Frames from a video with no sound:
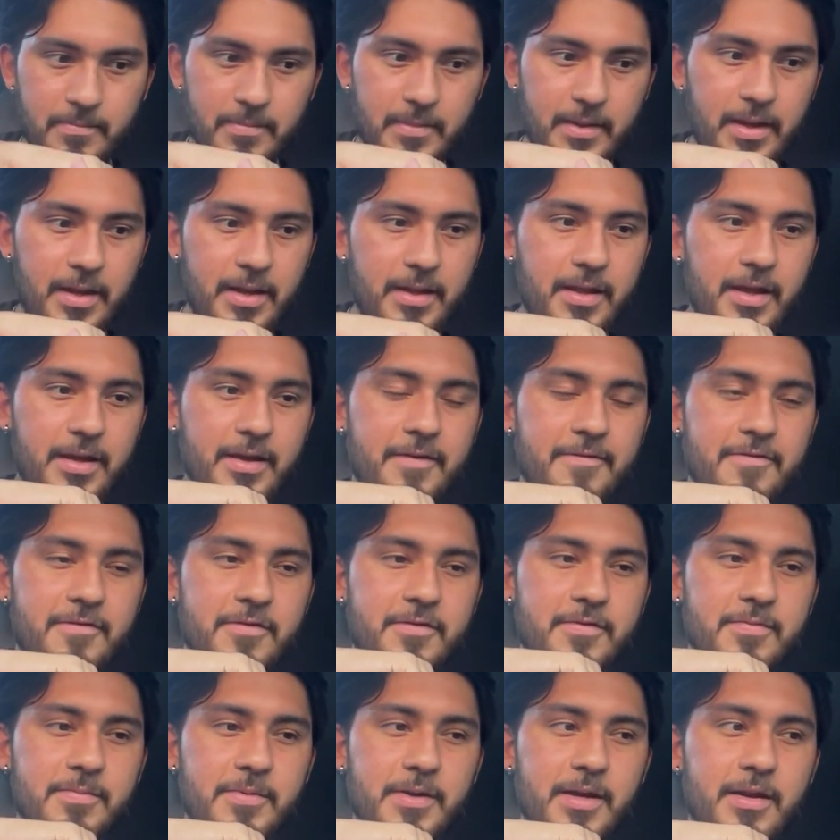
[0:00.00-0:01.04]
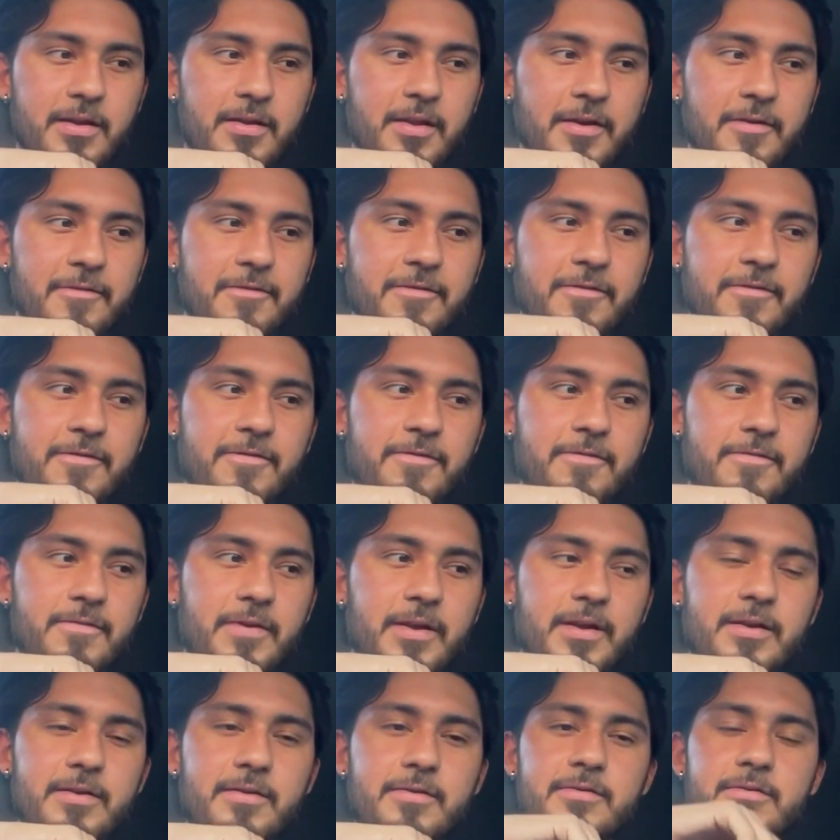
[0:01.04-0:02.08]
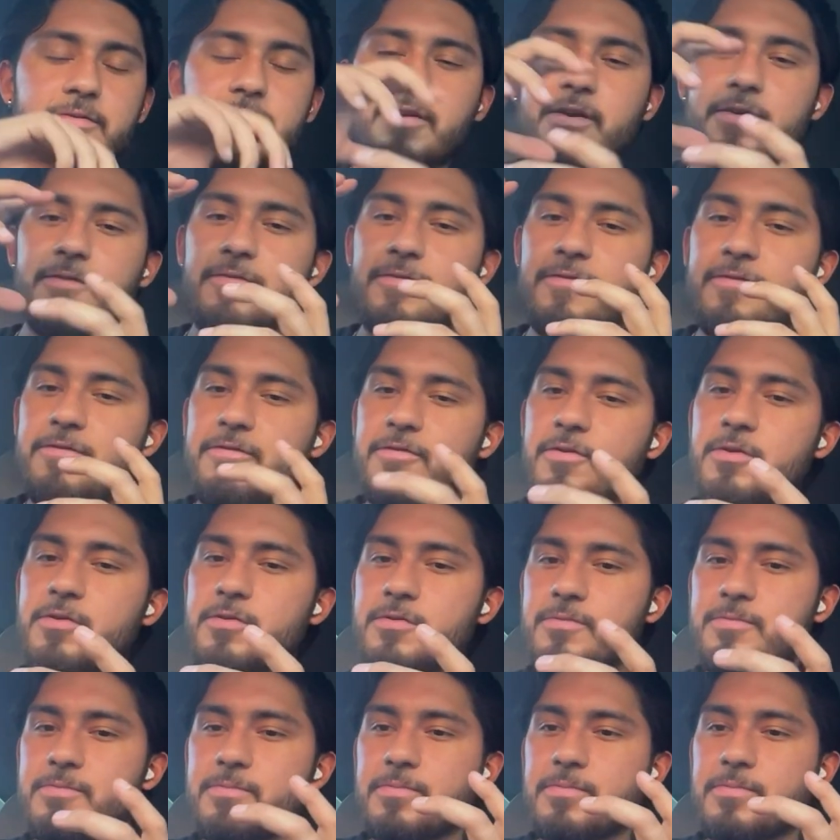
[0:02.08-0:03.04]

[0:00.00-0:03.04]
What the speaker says: And like if there's some kind of there's like fruit,